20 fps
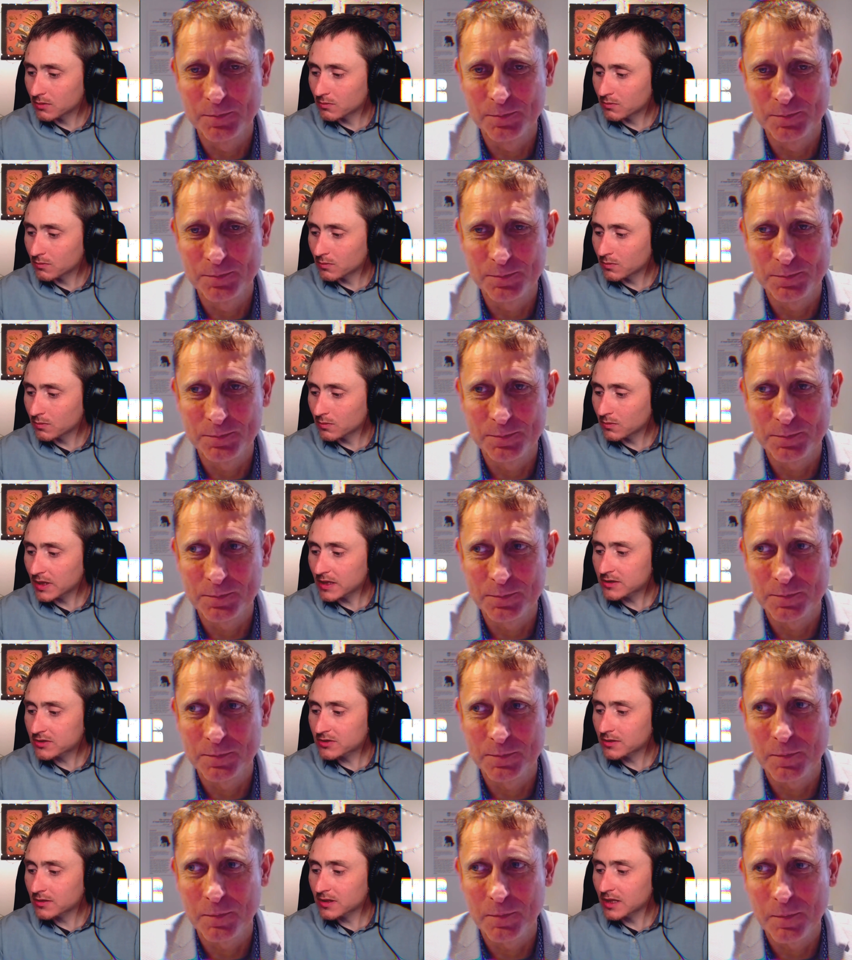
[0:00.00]

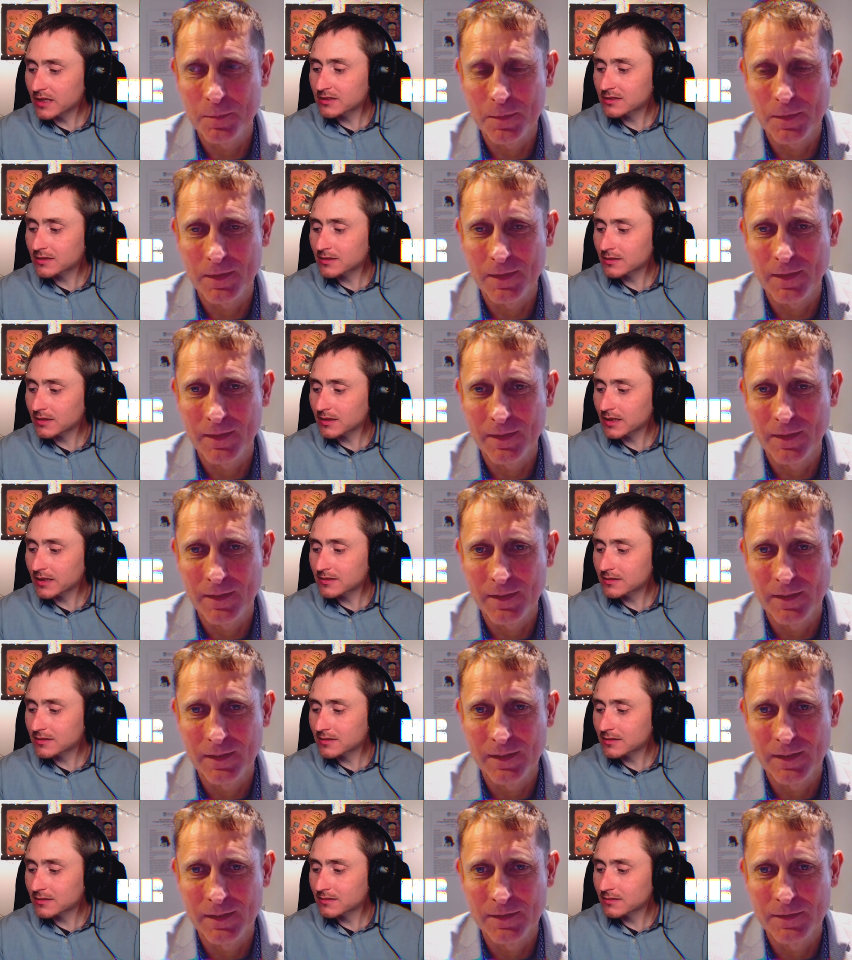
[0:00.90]
Speaker 1: let's let's
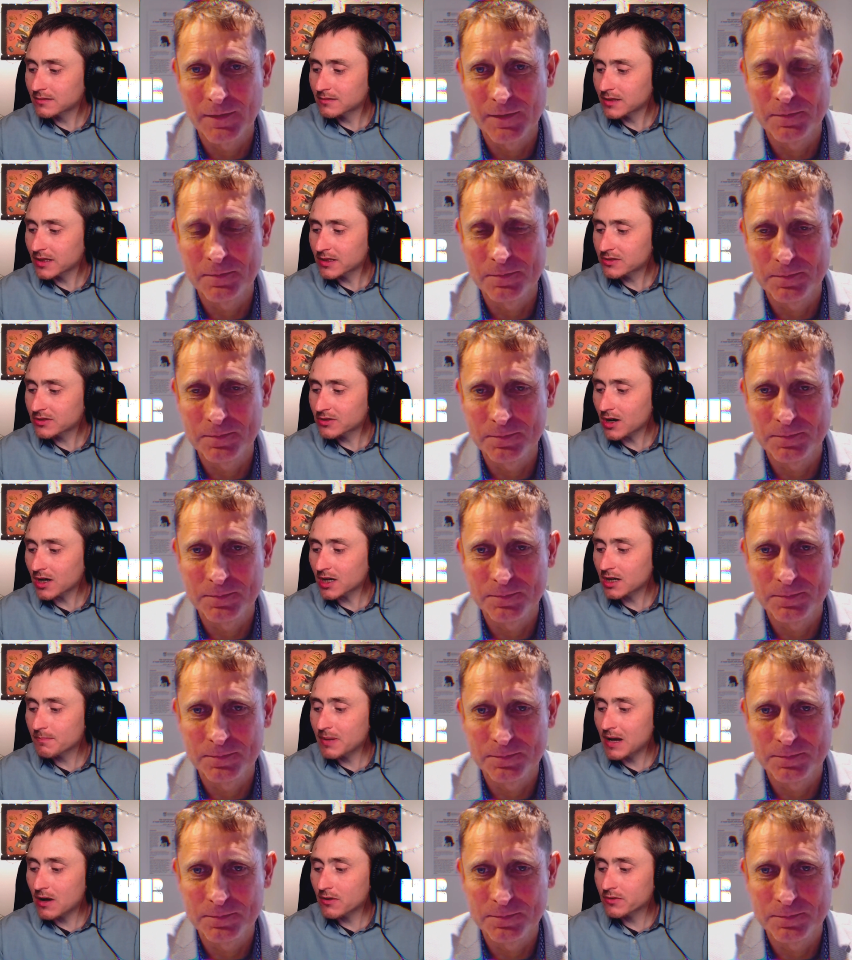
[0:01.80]
let's let's talk
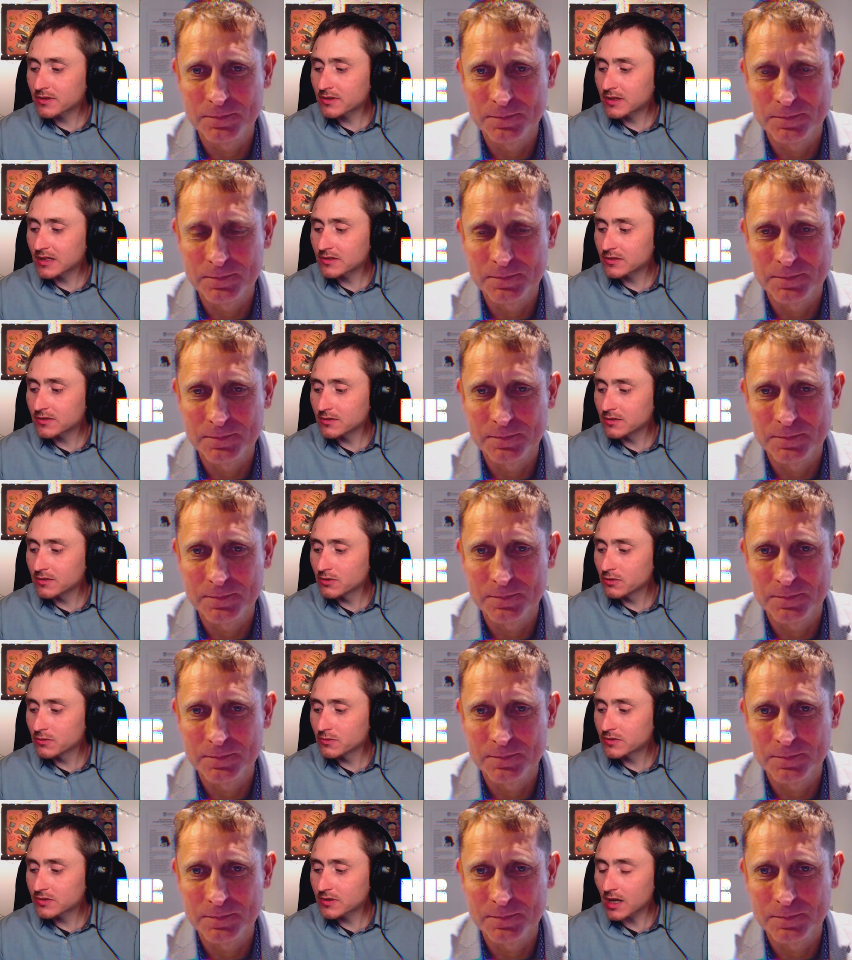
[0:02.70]
about this
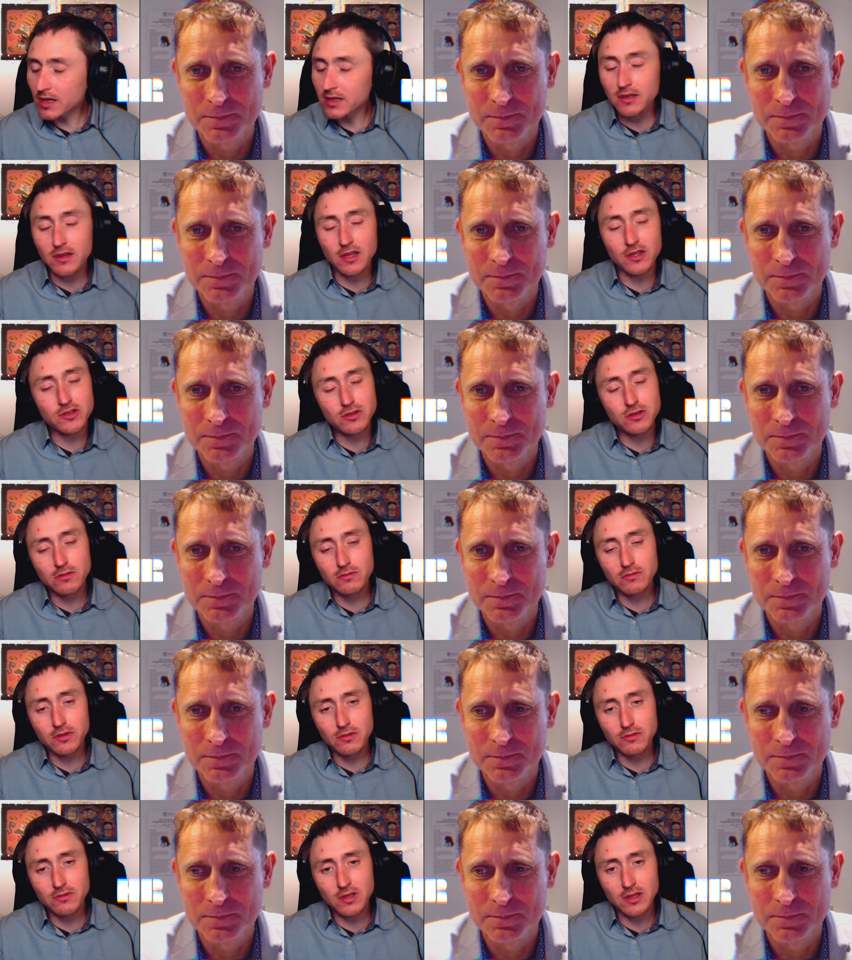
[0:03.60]
new study that you
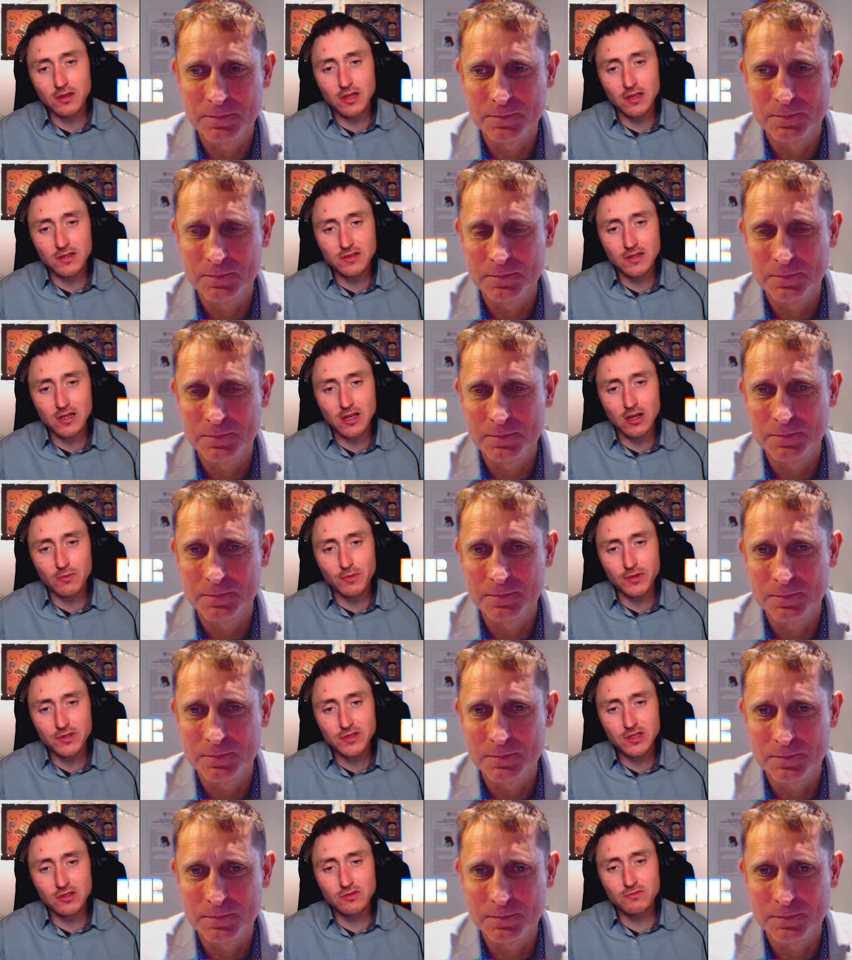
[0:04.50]
you did this year,
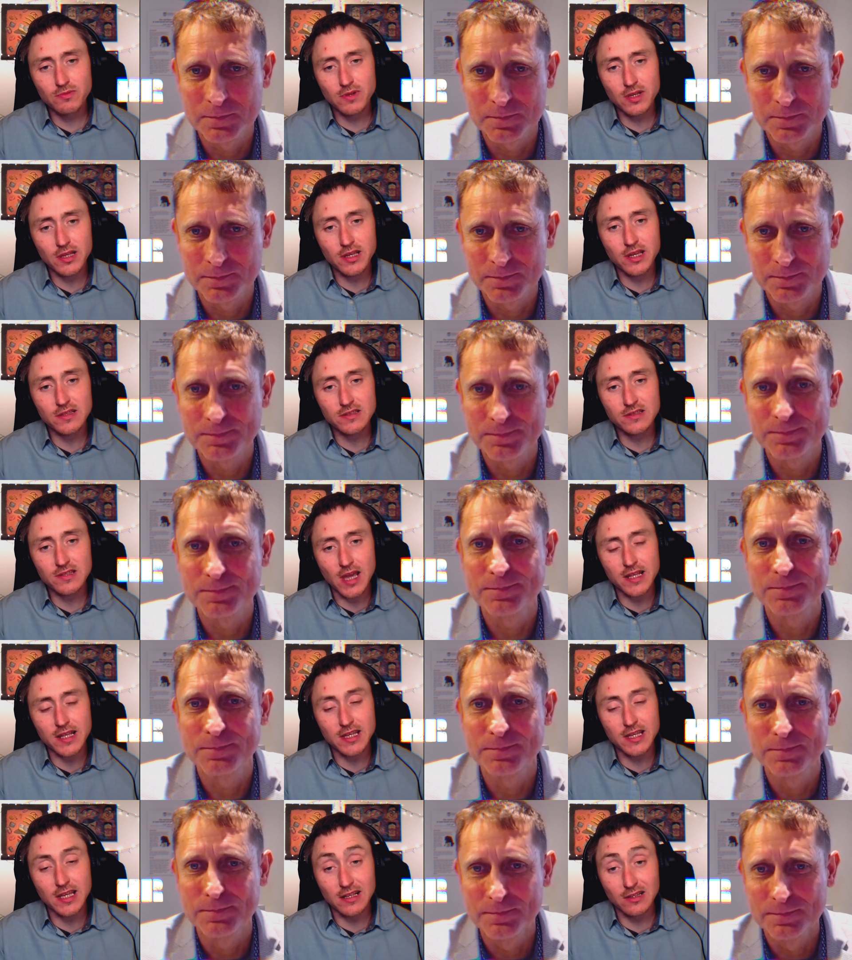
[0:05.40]
which is really
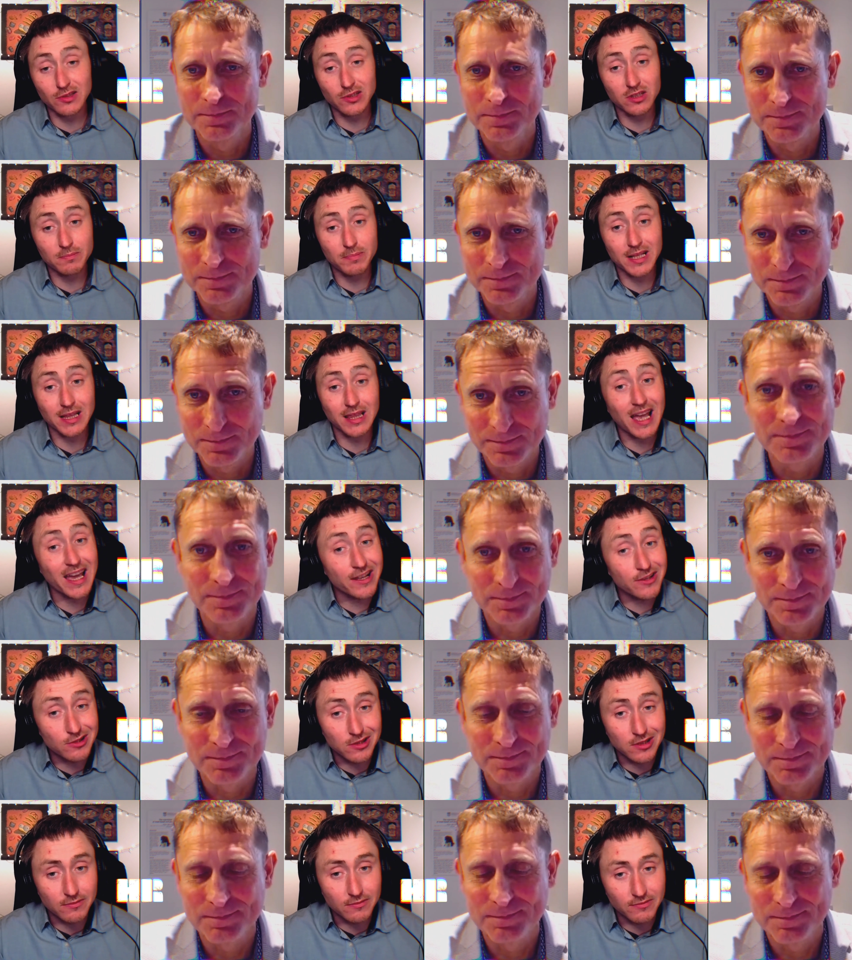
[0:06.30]
exciting and a little bit
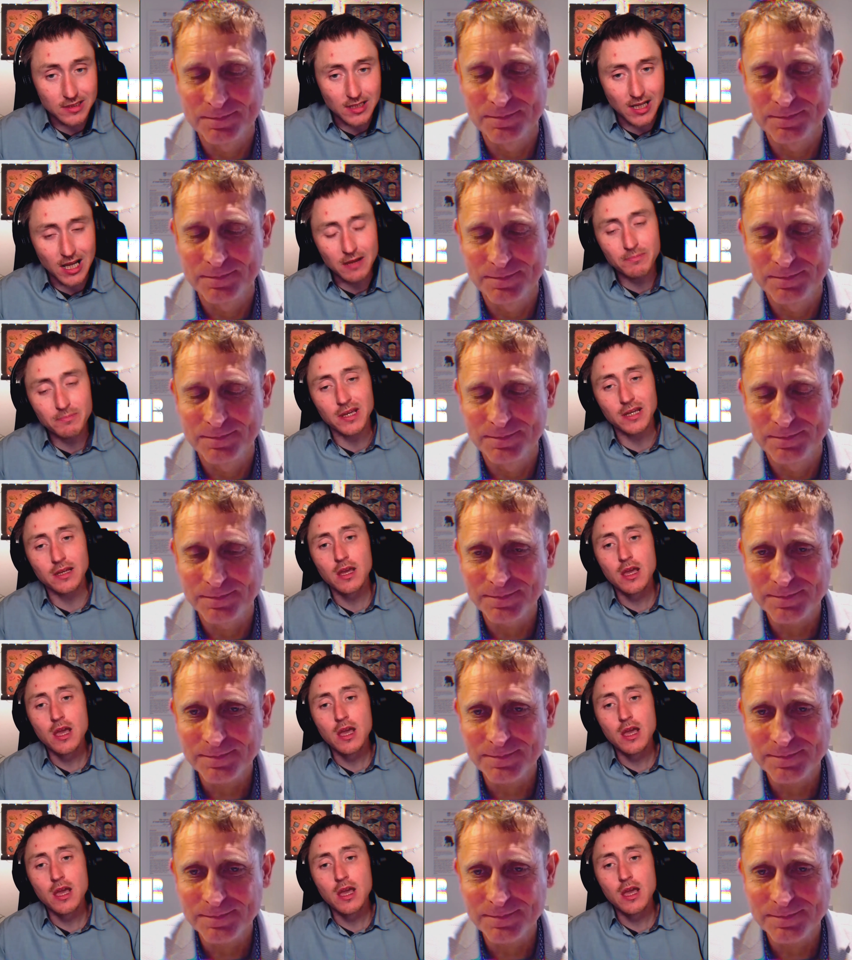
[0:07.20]
lighter of a topic.